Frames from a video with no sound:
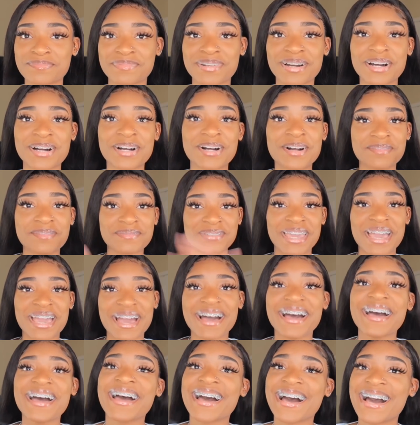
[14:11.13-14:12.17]
But
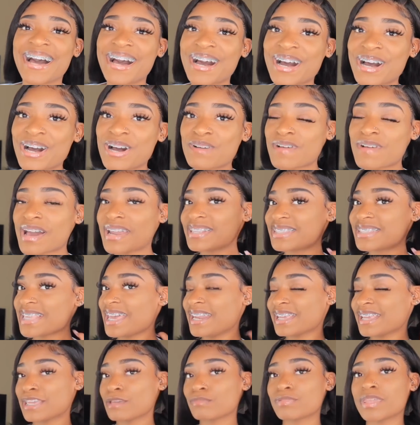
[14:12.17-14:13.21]
I
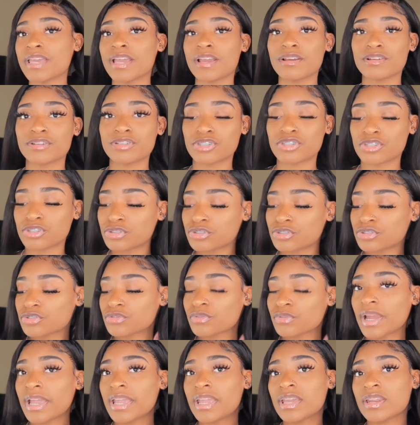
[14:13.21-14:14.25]
decided to keep the hair
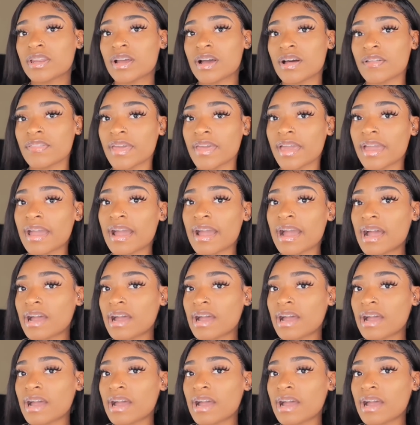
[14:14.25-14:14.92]
straight and all that.